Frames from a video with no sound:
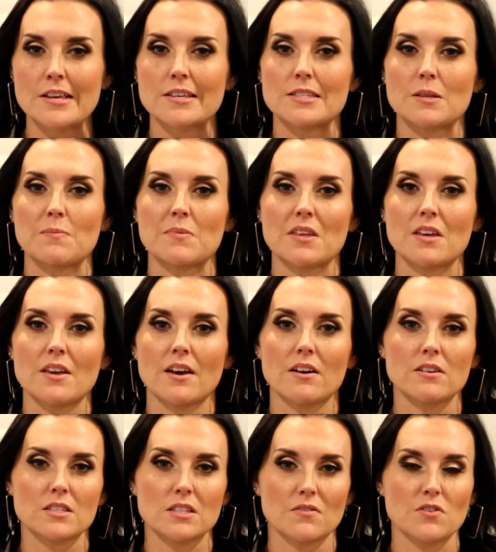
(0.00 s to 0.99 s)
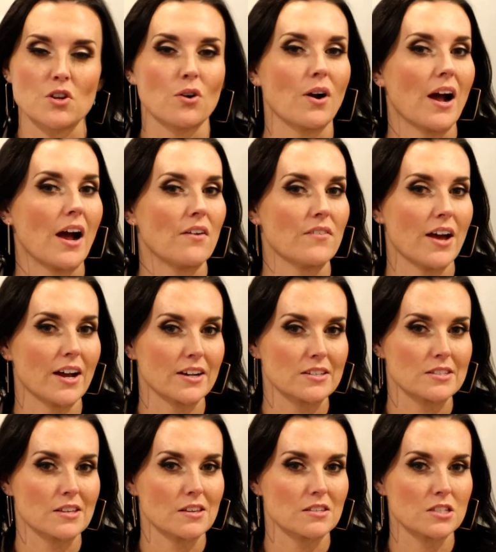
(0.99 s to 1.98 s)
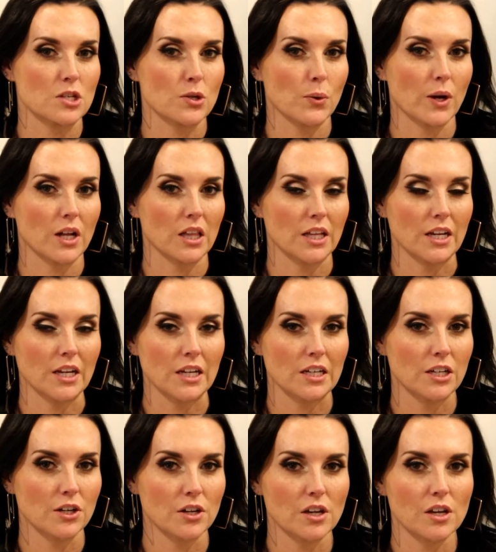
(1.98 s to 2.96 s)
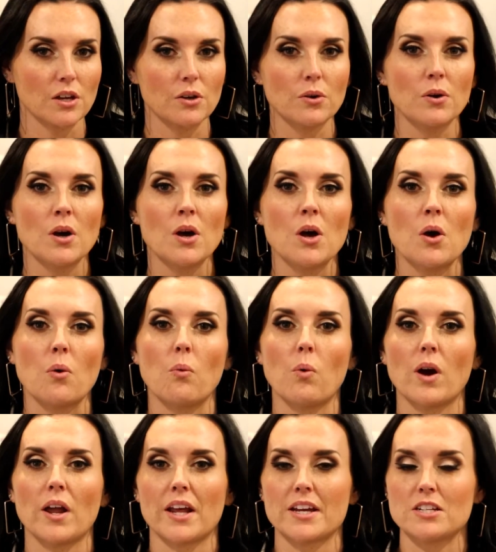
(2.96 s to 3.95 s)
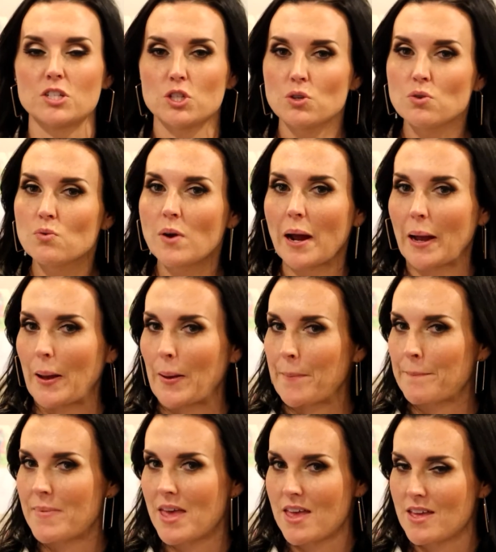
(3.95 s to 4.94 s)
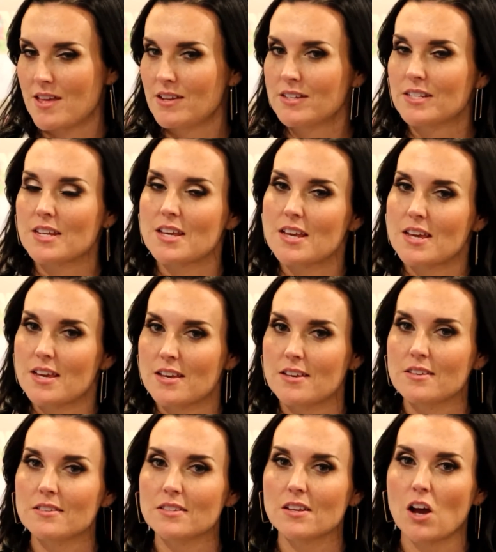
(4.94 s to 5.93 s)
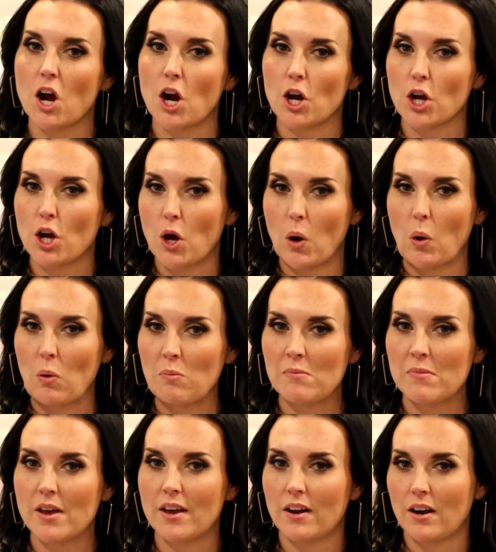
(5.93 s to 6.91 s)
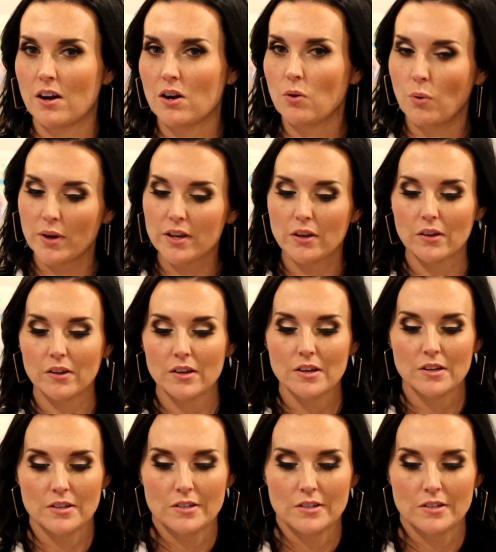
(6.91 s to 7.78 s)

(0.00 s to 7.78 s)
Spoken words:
Something else, if you don't have access to a clinic near you, what I do recommend is our comb and our oil.